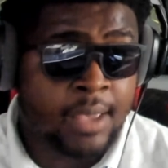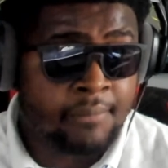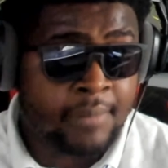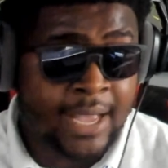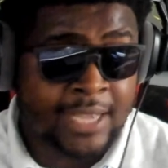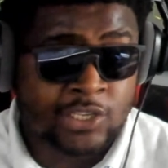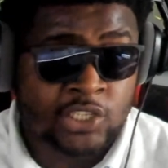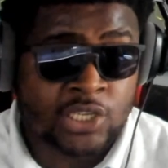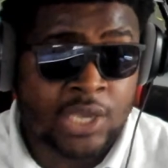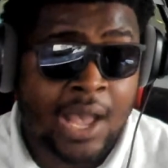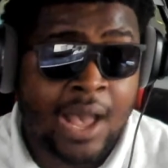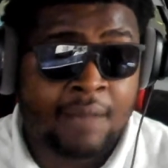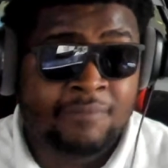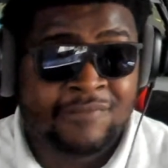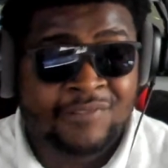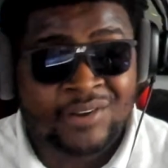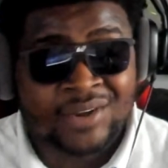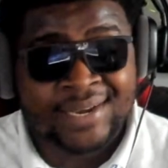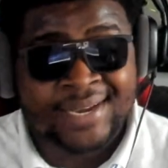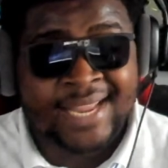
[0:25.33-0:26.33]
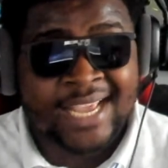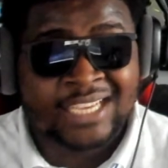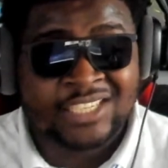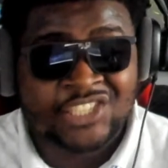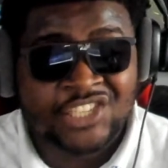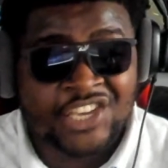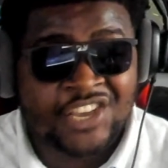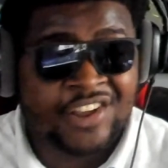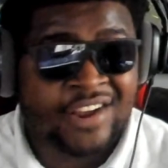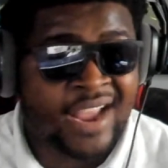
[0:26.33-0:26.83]
and my job for the
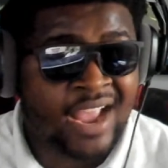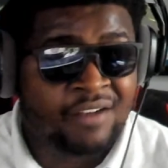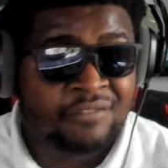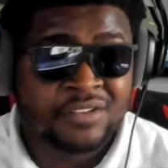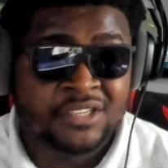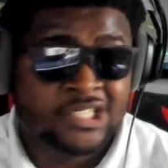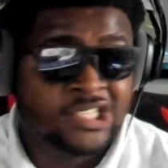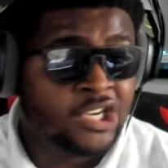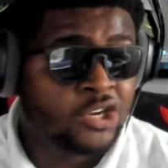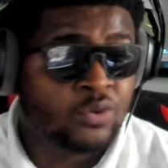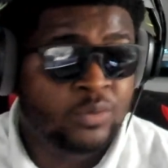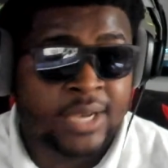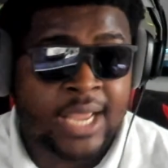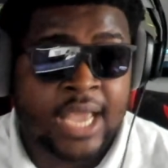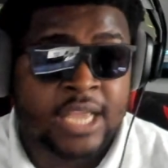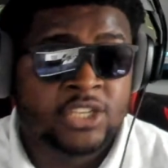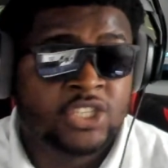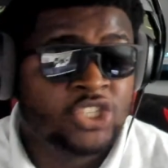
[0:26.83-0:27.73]
next year every single day.